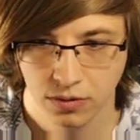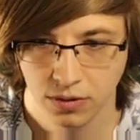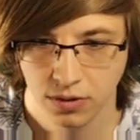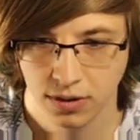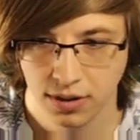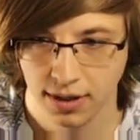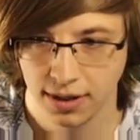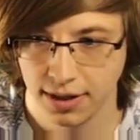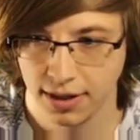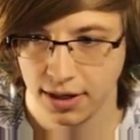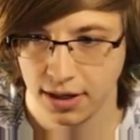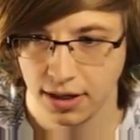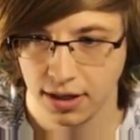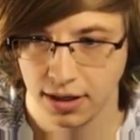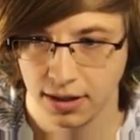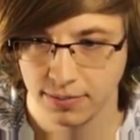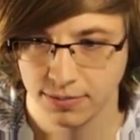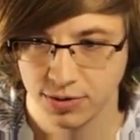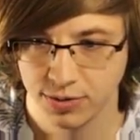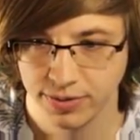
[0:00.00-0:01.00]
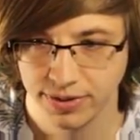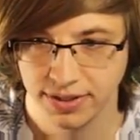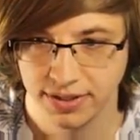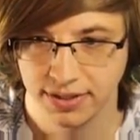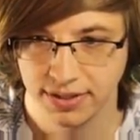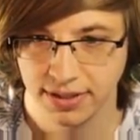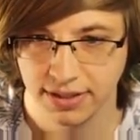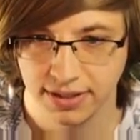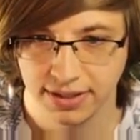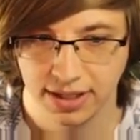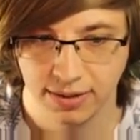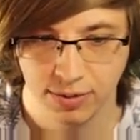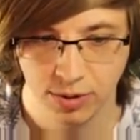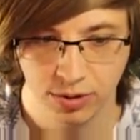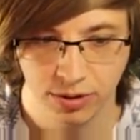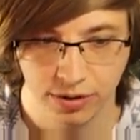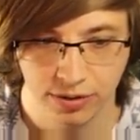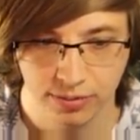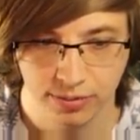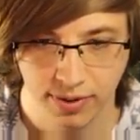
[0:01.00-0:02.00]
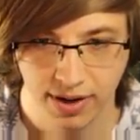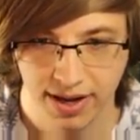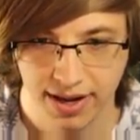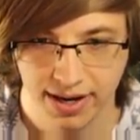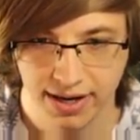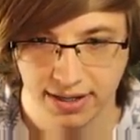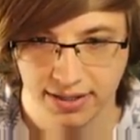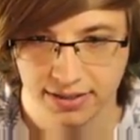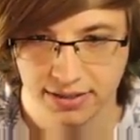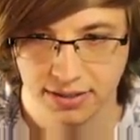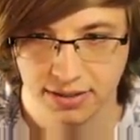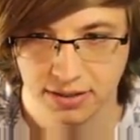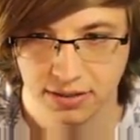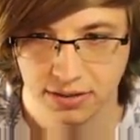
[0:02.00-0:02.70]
Um, so we need to keep going to the right.